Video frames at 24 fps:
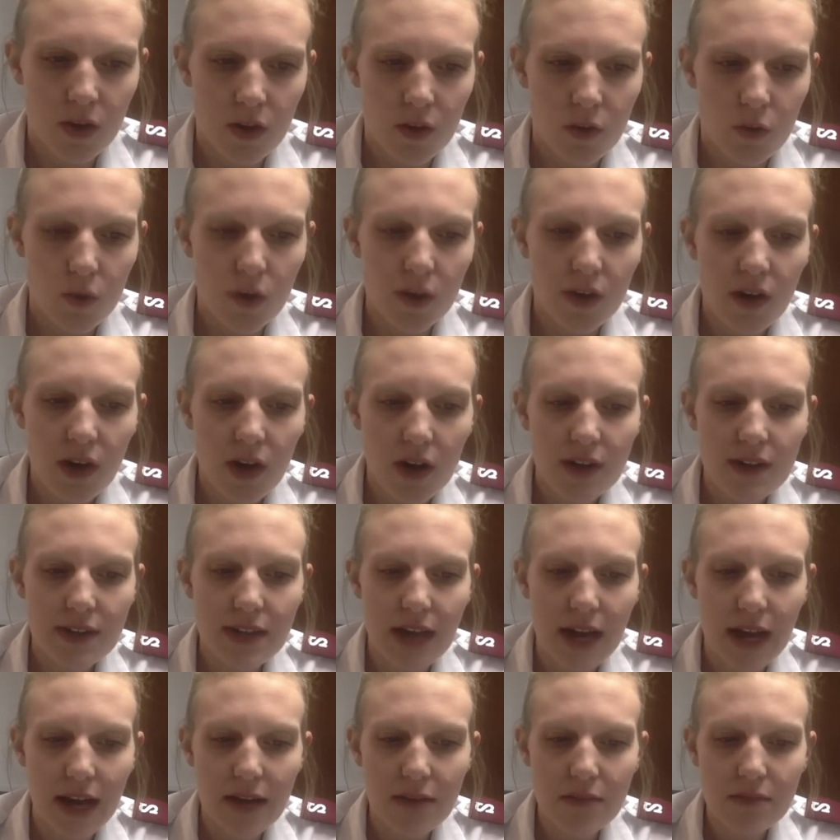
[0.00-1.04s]
We're in hard
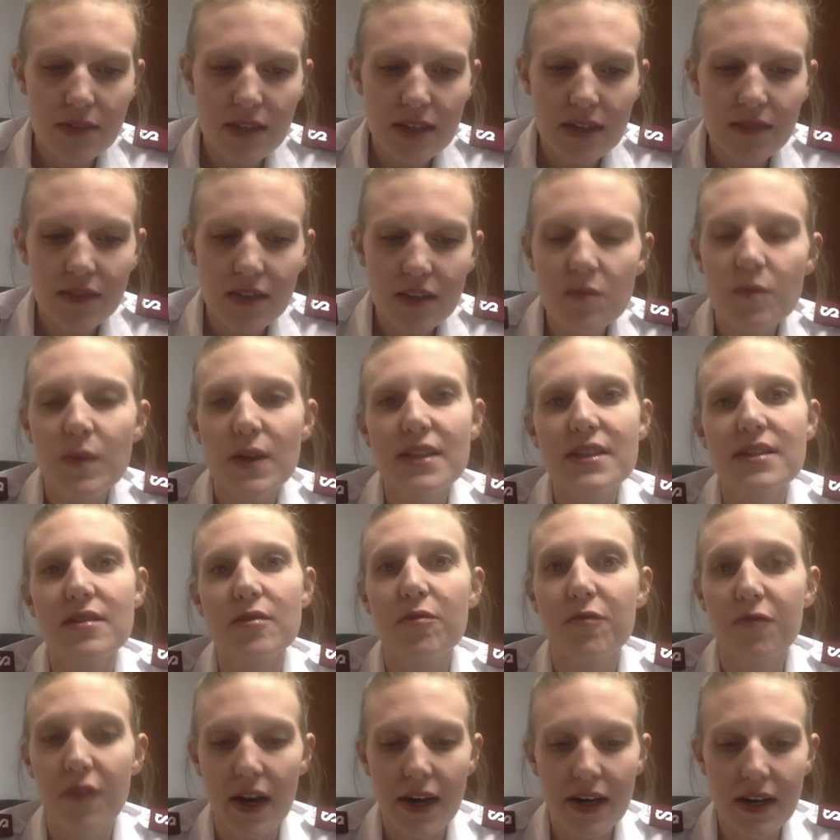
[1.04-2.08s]
times, even in the midst of
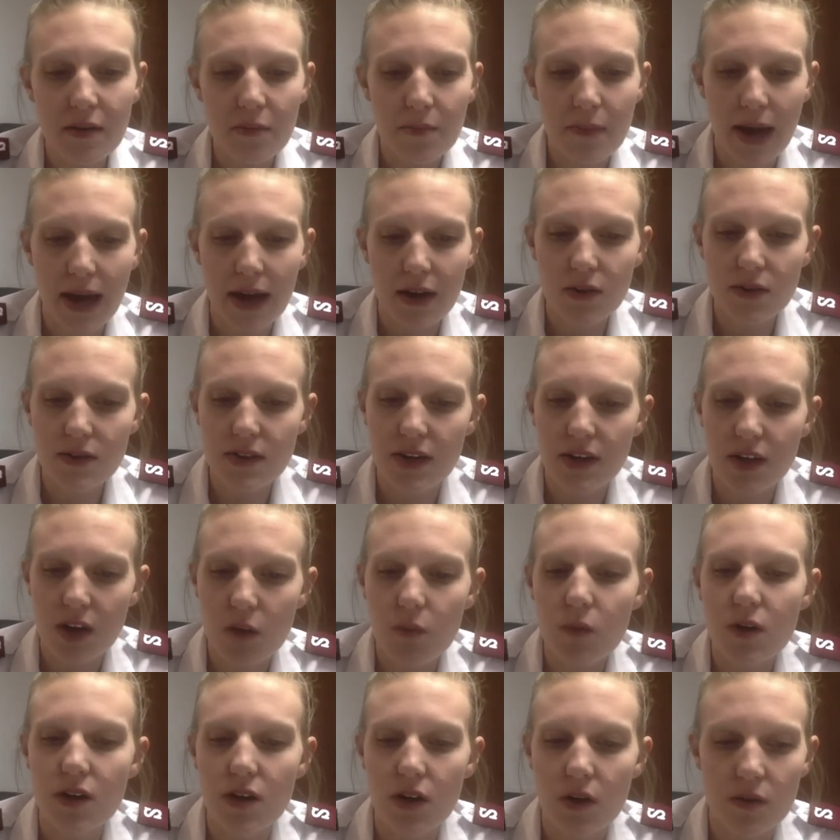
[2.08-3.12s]
fighting battles that no
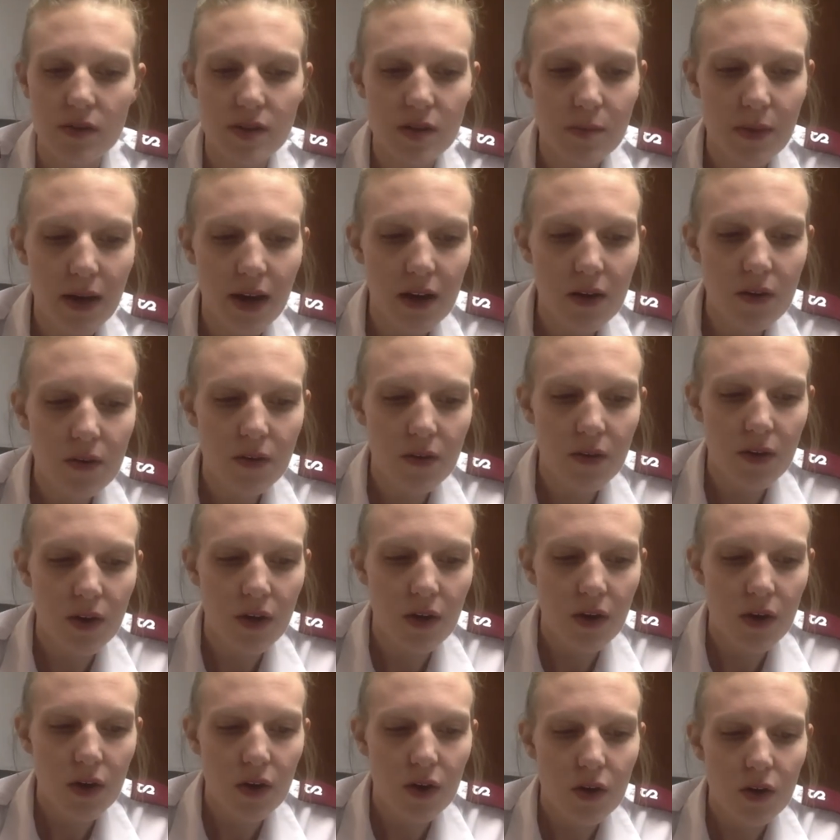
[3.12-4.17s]
one knows about.
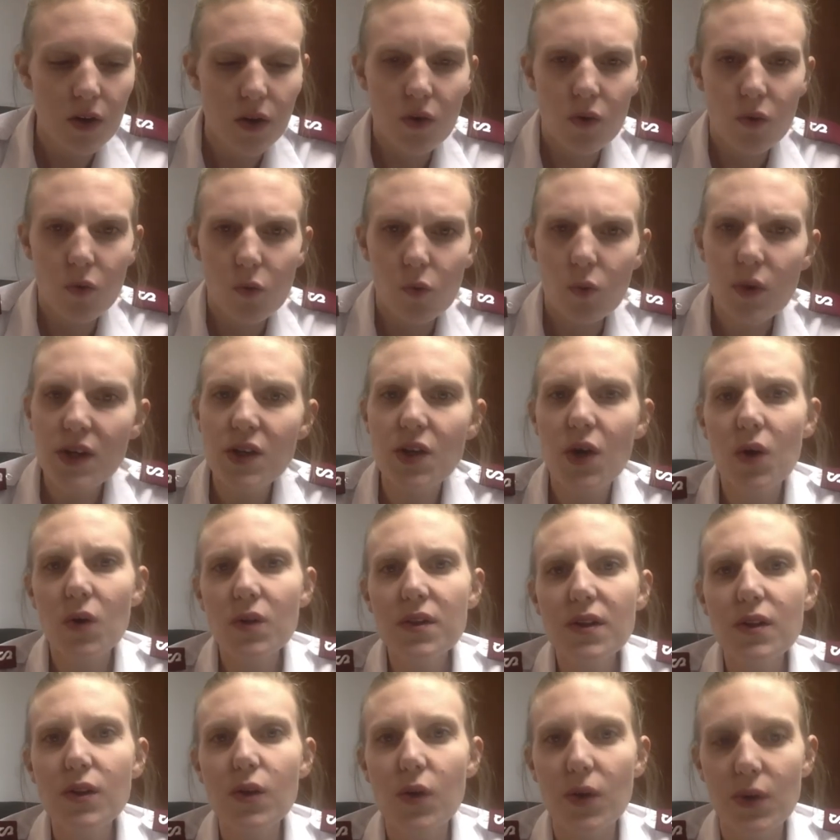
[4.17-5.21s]
We know
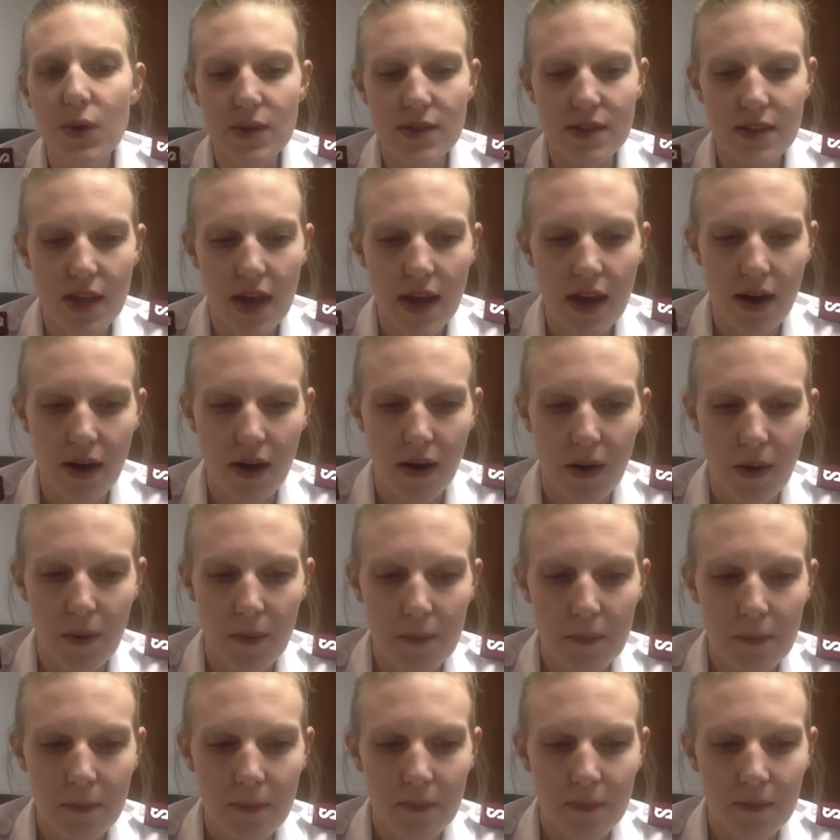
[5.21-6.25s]
the Lord is there
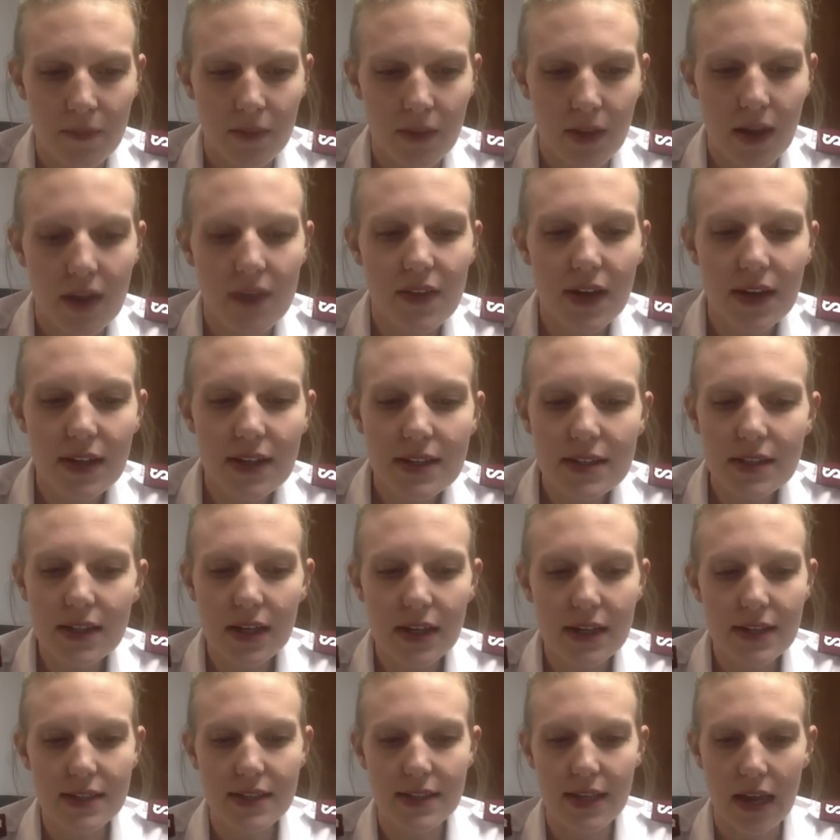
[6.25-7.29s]
and that he's
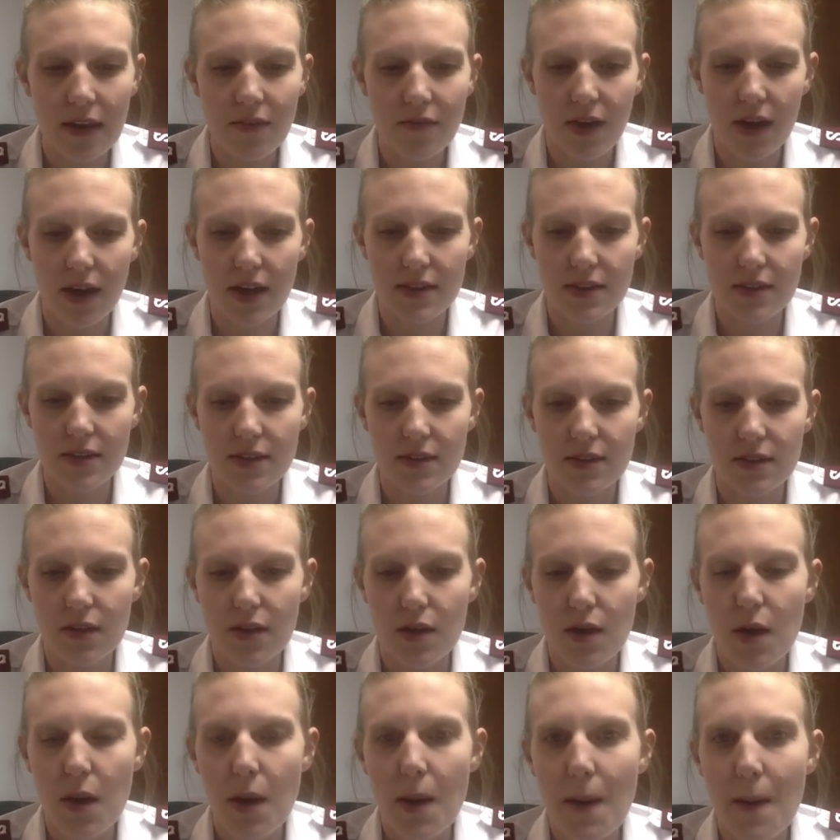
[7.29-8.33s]
going to save us.
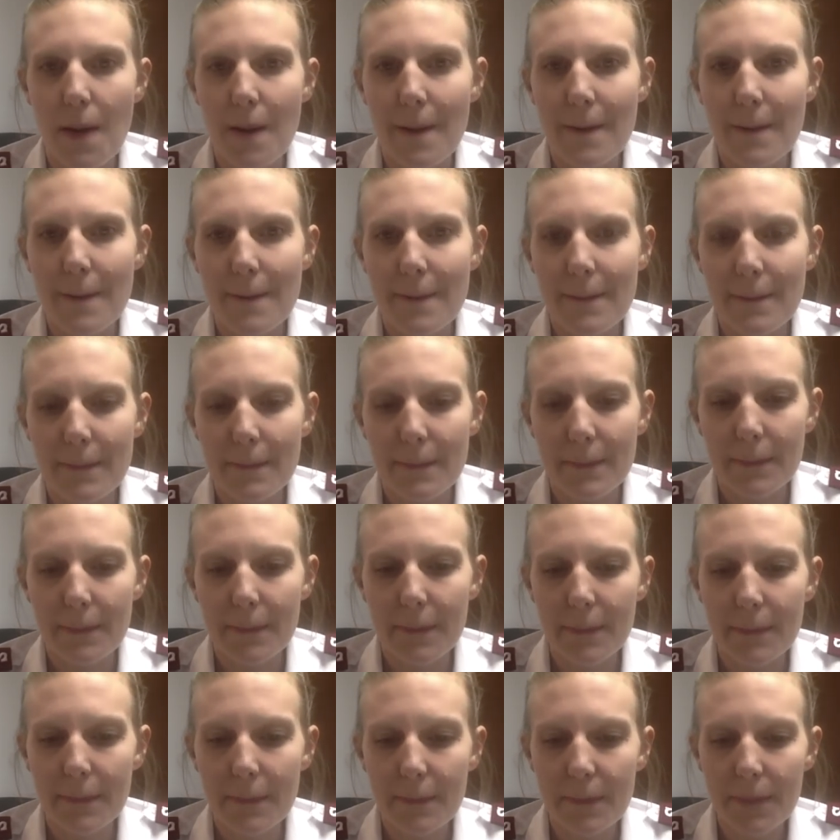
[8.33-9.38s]

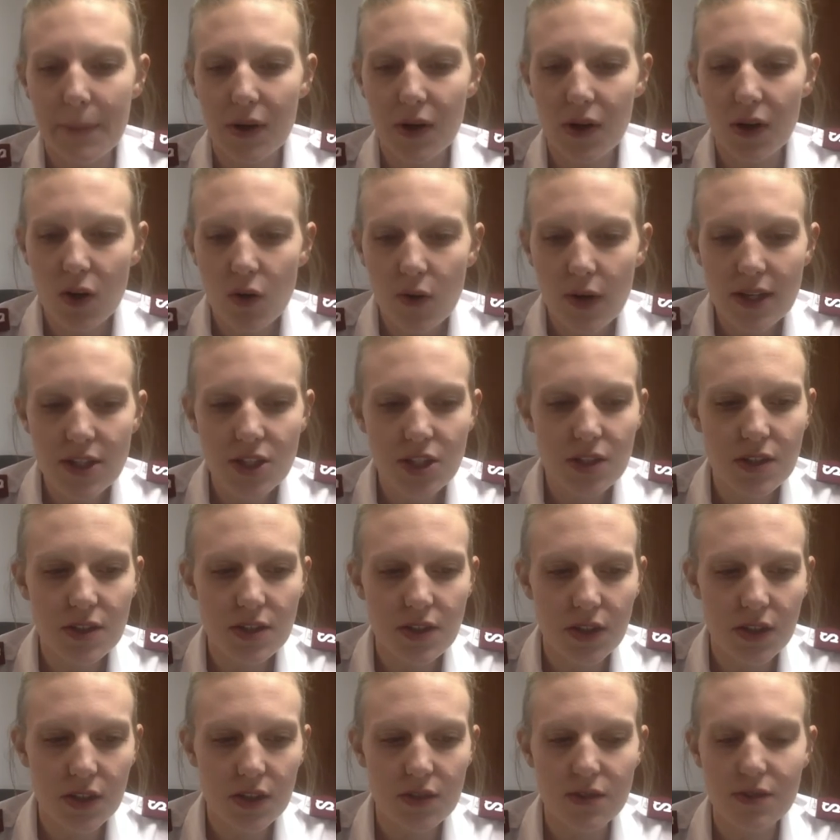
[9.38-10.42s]
But our question
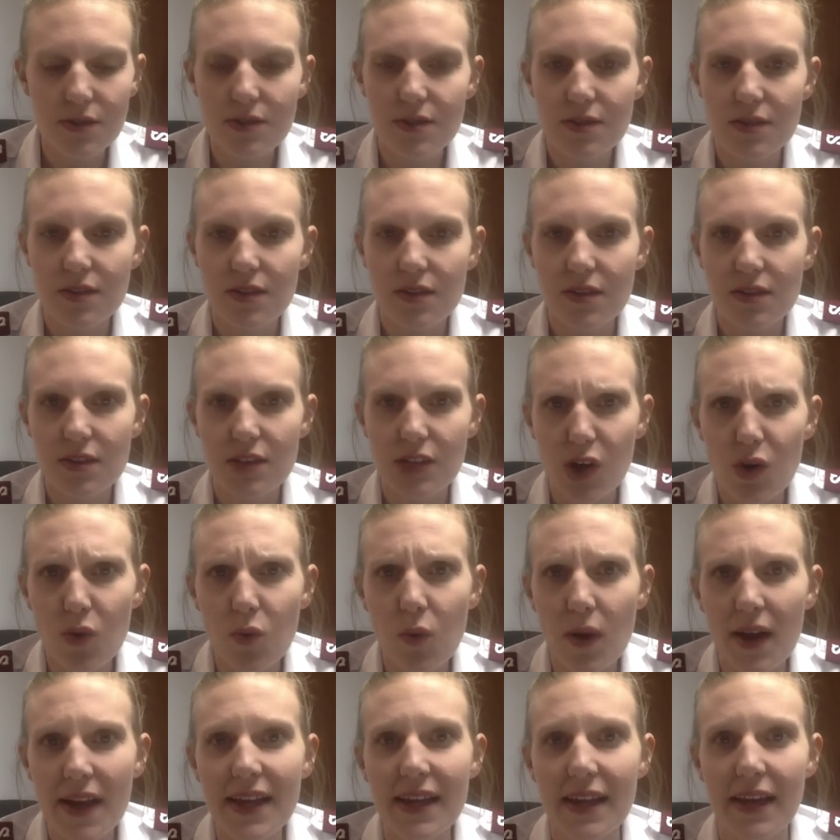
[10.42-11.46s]
turns to
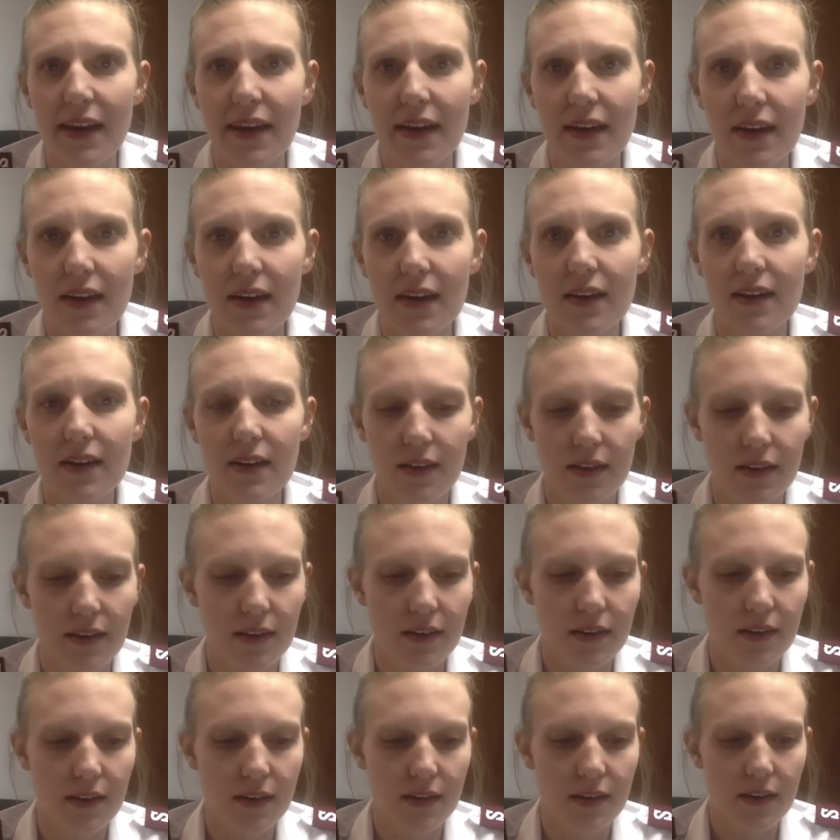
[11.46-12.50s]
when?
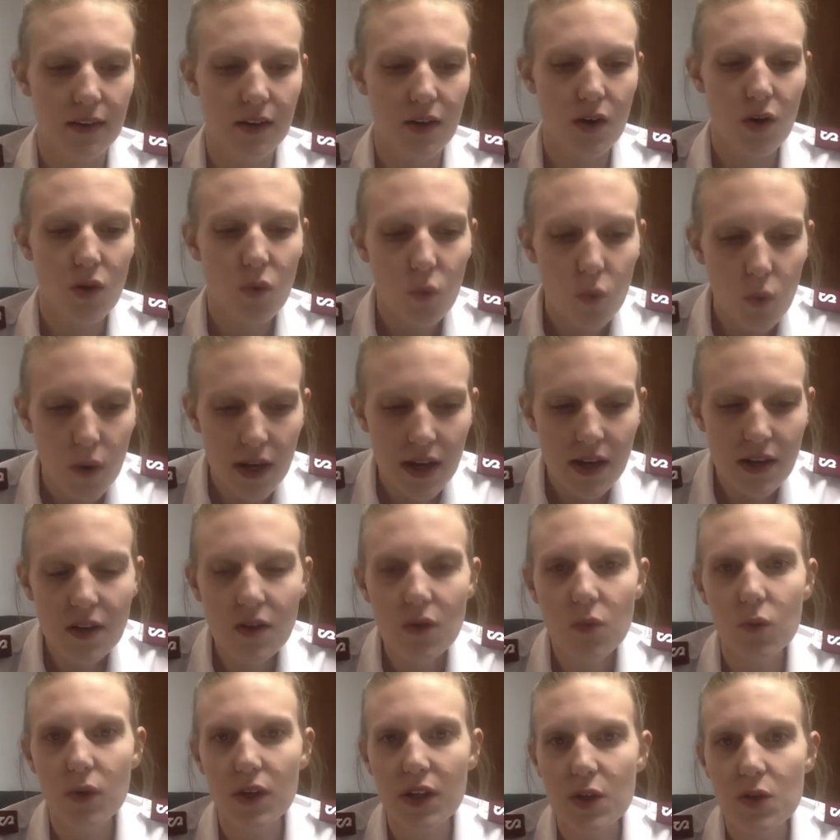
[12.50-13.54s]
When
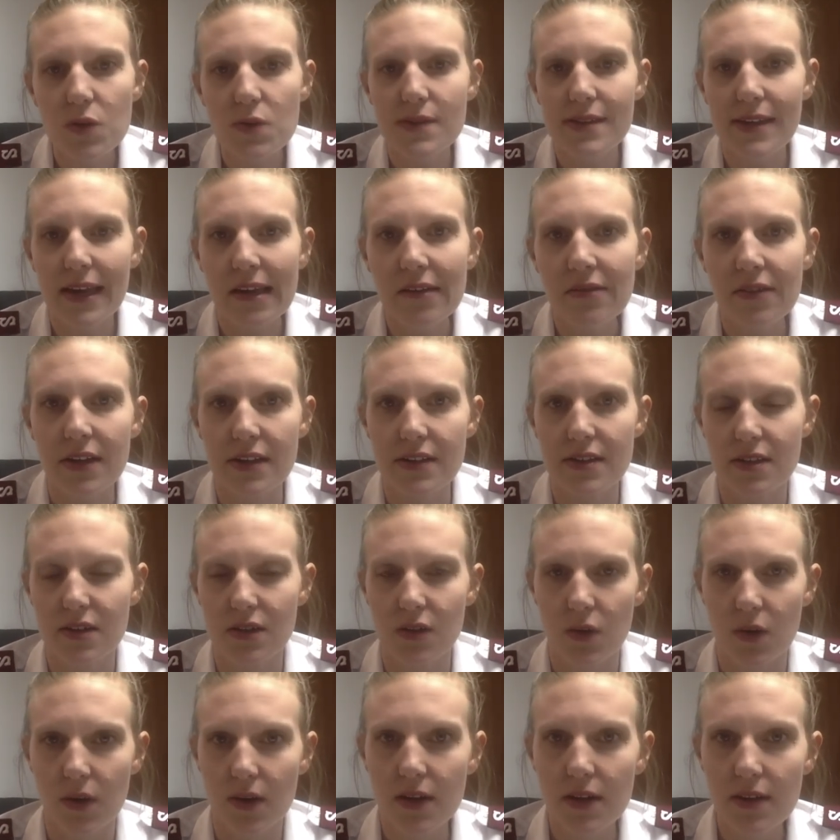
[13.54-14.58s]
will you save us,
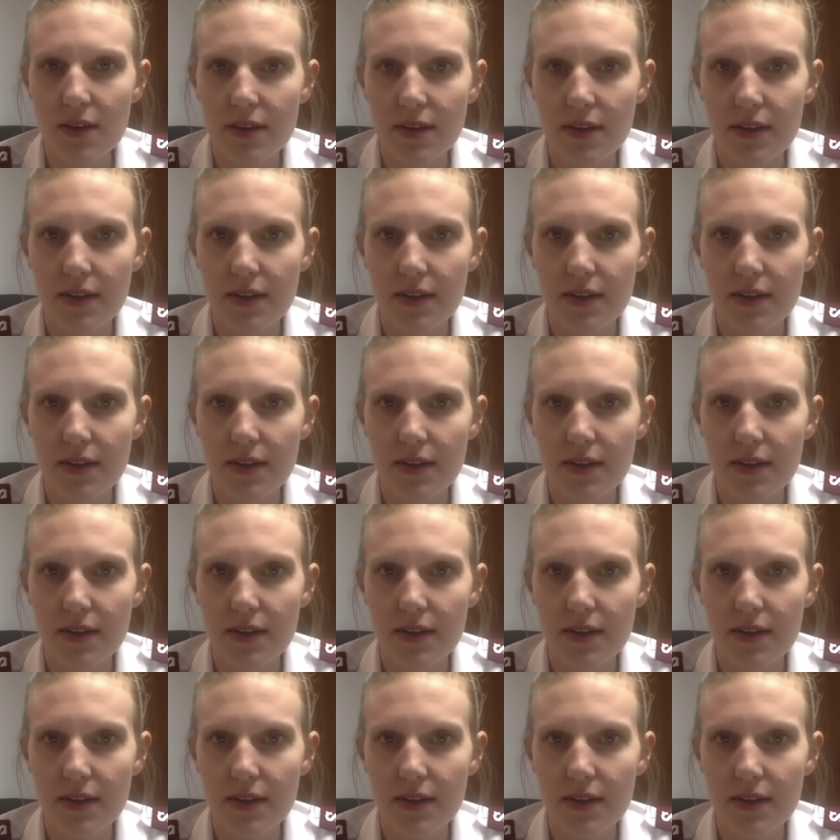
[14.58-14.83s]
Lord?